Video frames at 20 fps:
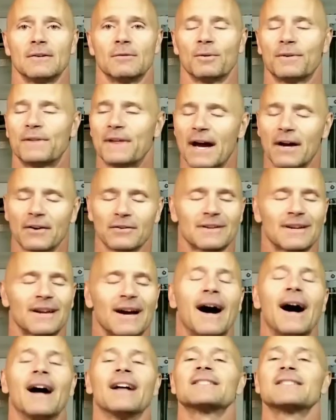without
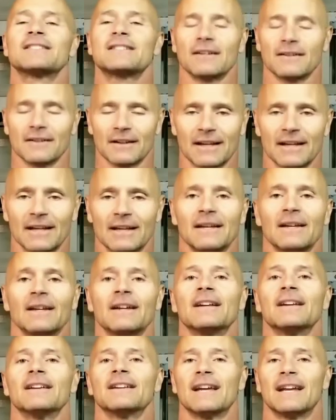constantly
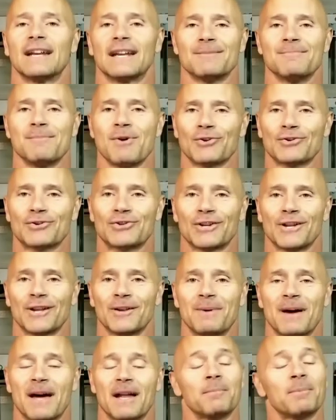getting emotional
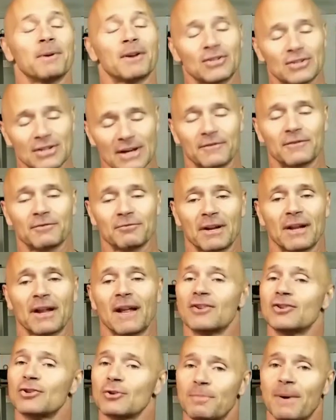about it because you have to
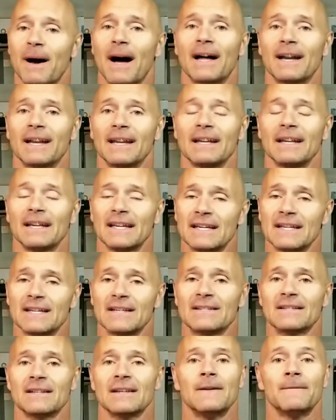realize your body
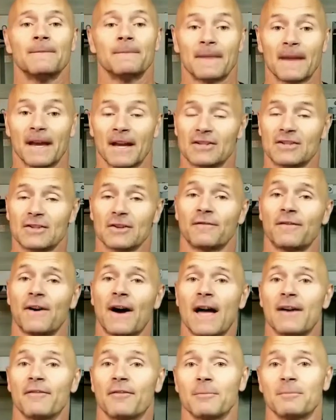is a
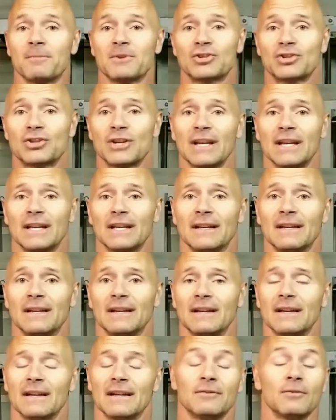survival
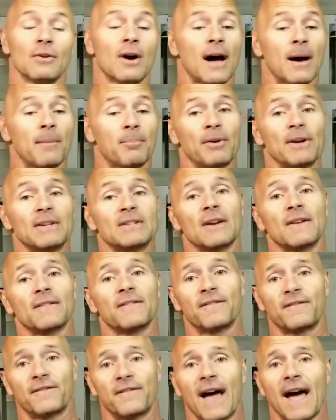machine. It operates
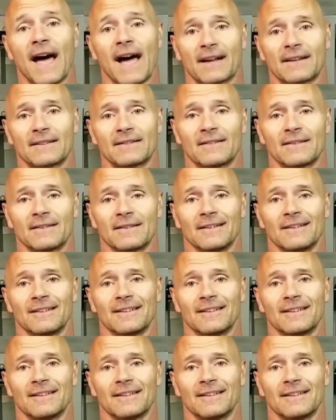on fact.